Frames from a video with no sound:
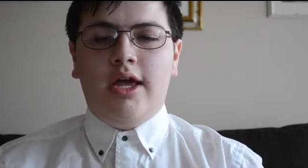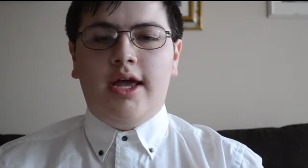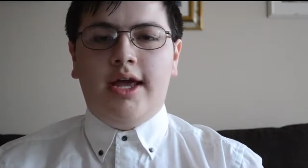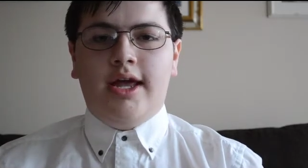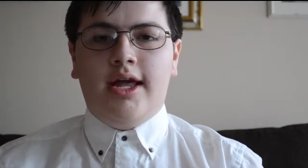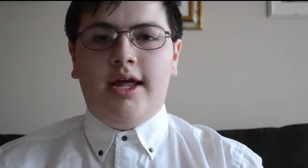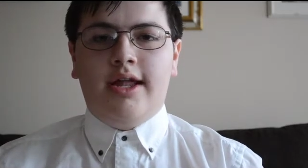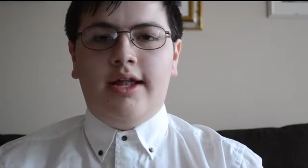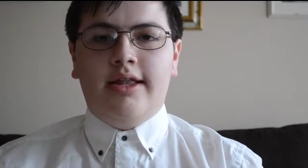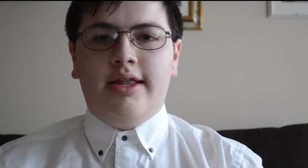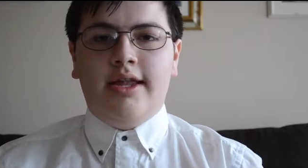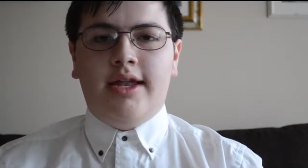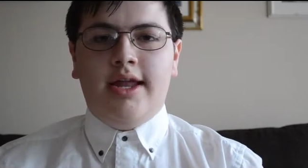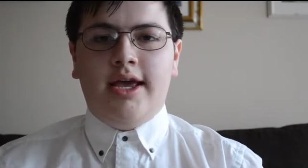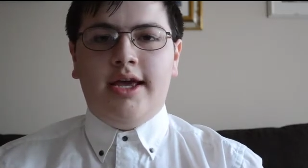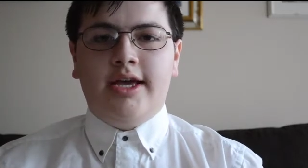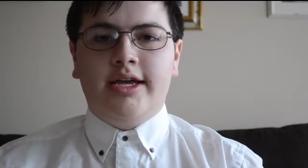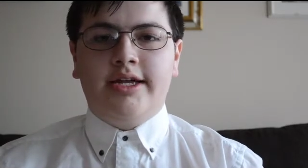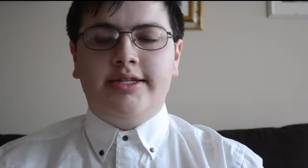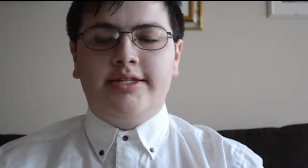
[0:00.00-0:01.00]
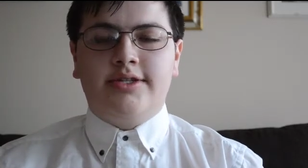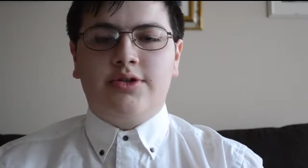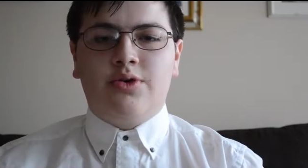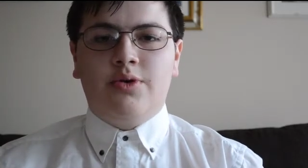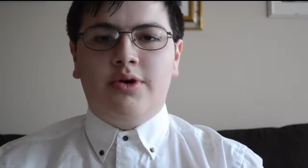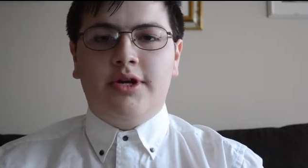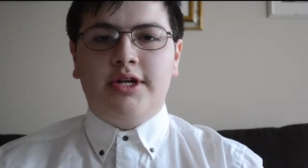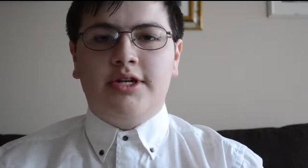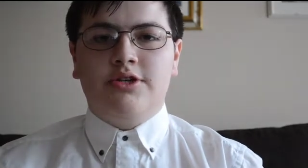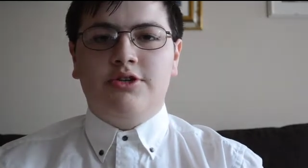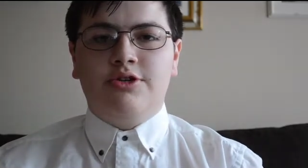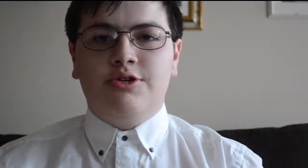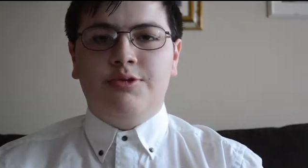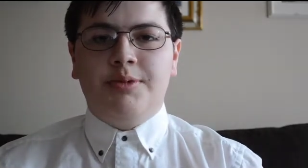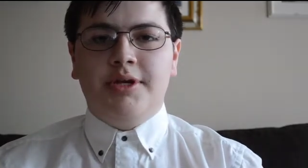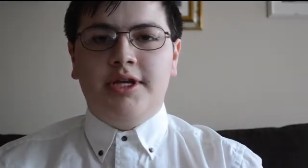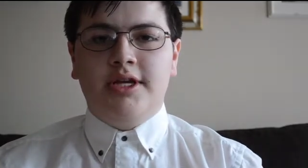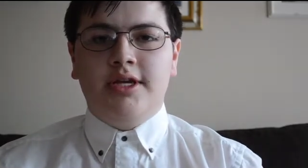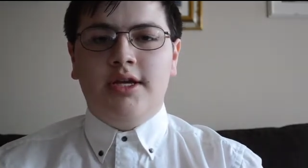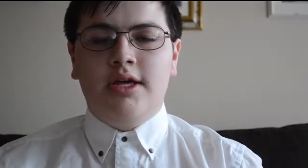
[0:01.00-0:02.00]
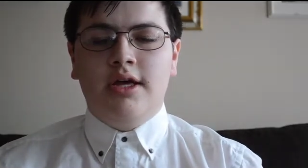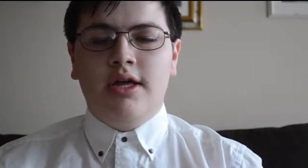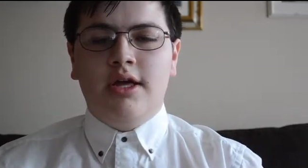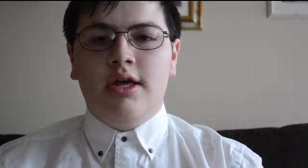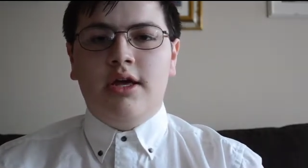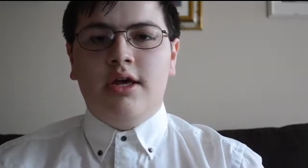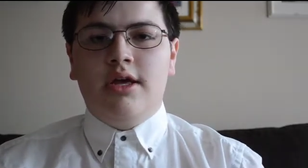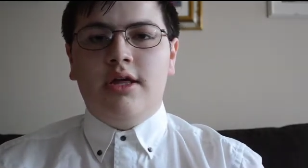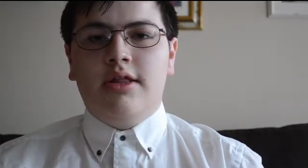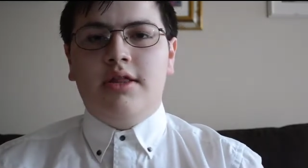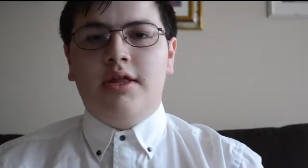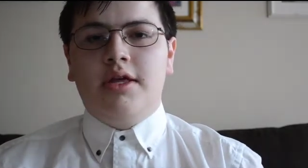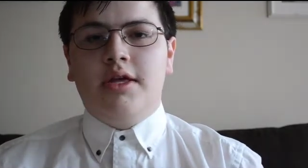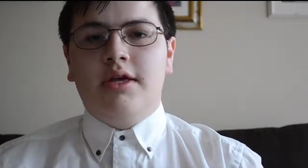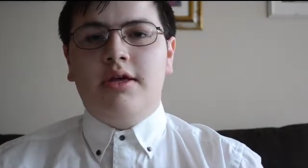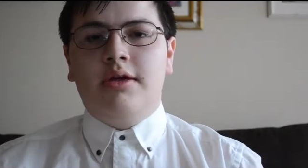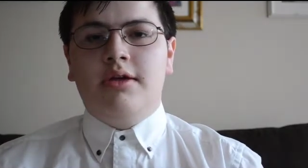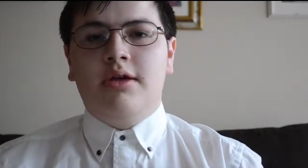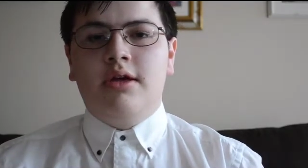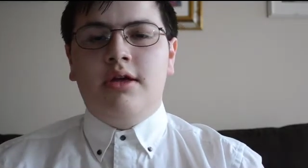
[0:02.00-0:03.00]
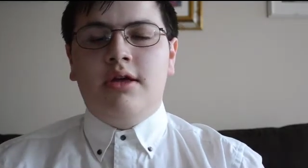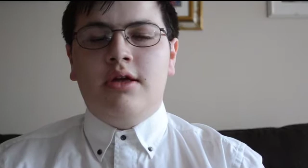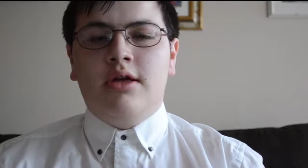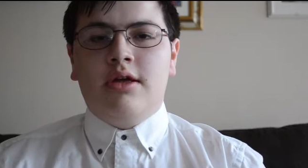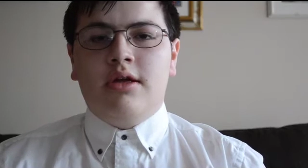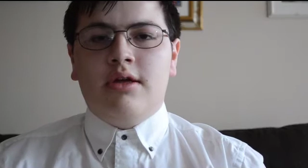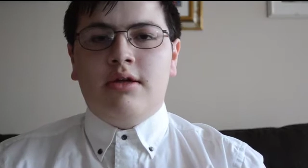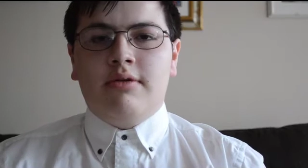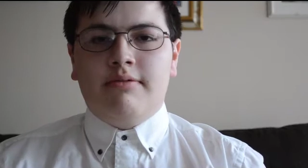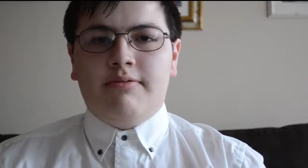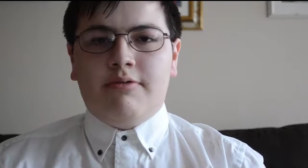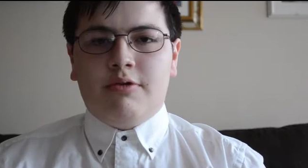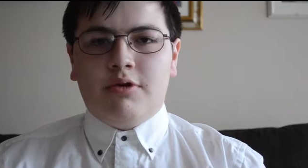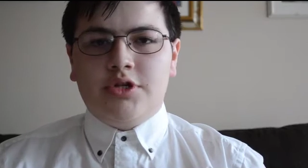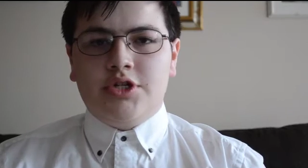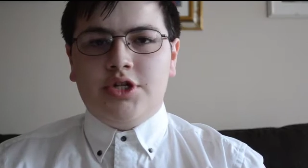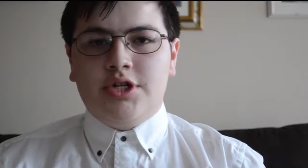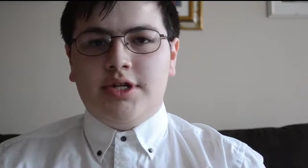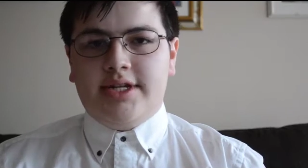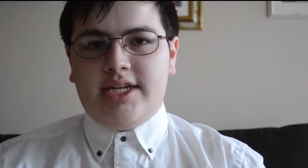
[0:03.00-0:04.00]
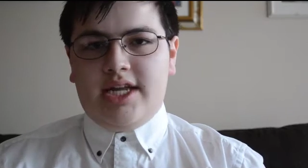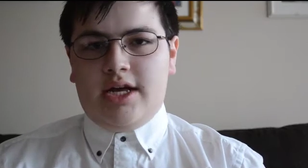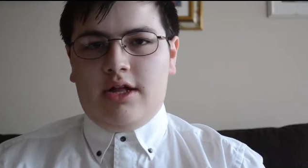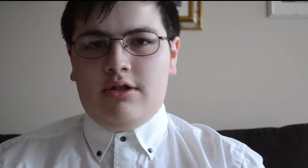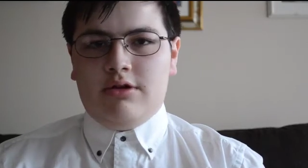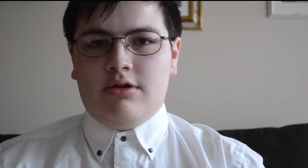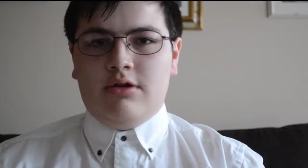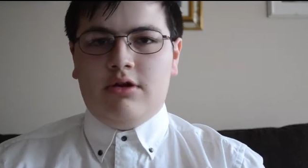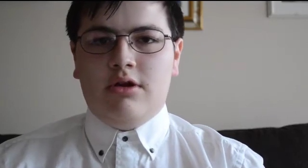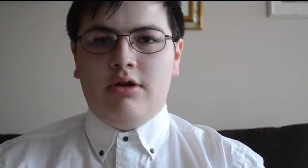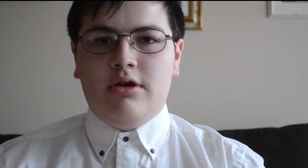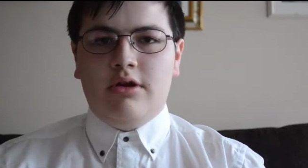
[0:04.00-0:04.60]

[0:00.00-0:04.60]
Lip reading: and today it's going to be the fortune teller.